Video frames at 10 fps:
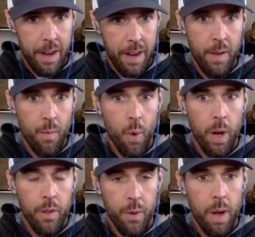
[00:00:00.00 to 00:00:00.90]
and, and
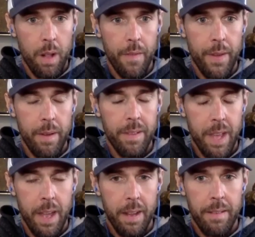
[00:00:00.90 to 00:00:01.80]
work through all of those
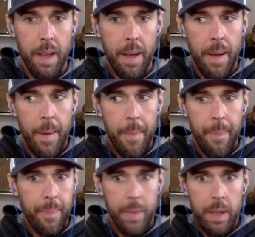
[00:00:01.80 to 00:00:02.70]
things,
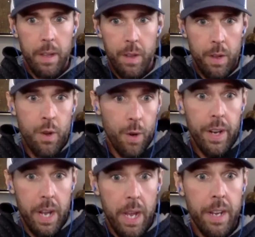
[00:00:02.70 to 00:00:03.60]
you're
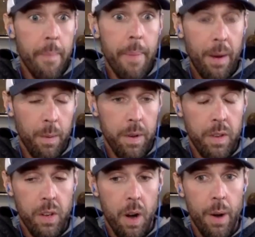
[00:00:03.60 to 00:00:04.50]
going to end up back where you
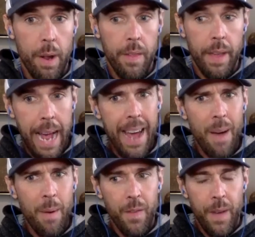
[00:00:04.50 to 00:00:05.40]
started. Like I
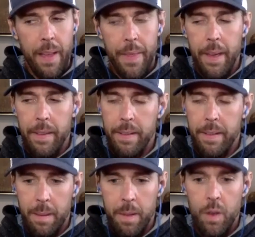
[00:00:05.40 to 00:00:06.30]
always find this,
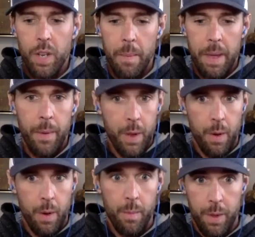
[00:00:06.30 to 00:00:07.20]
and you tell me with
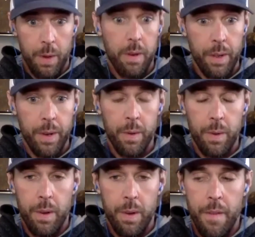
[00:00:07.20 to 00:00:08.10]
your with your clinical
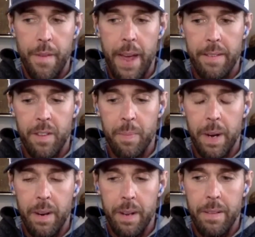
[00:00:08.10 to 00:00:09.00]
and your, your vast
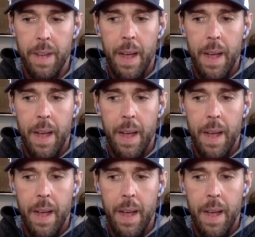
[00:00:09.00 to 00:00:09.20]
experience,